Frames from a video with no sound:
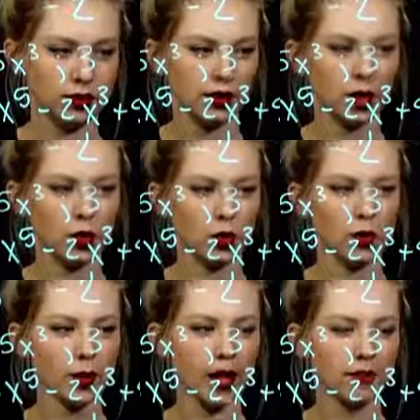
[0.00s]
And what do
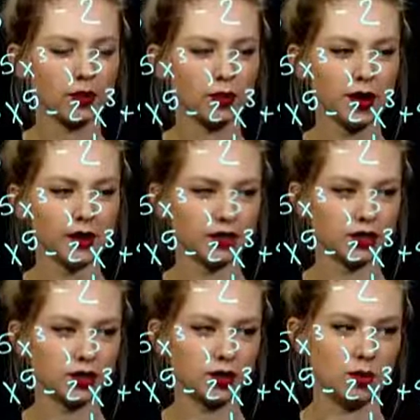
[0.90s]
I have to raise it
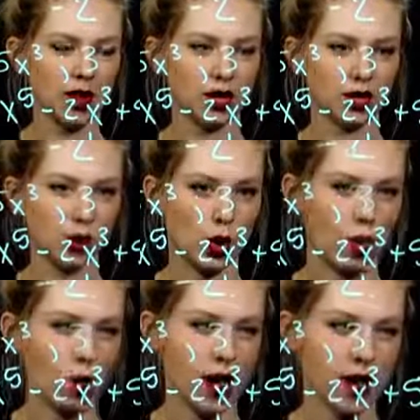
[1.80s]
to to make it go
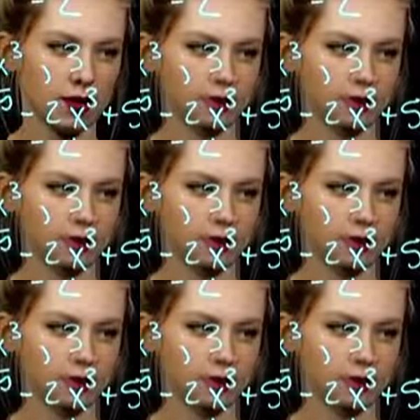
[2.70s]
away?